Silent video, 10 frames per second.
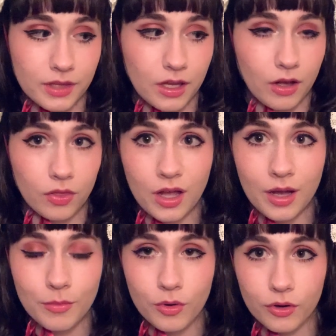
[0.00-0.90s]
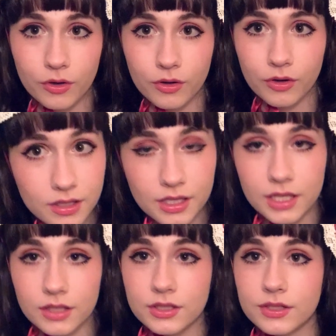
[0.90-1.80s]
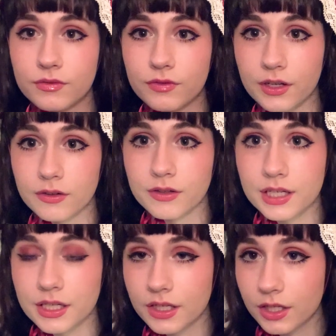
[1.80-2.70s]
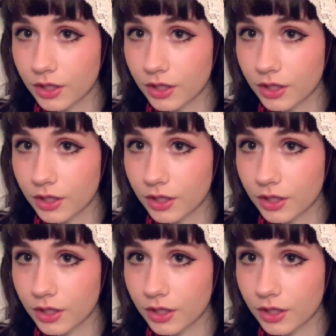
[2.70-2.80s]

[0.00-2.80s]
A lot more, it's very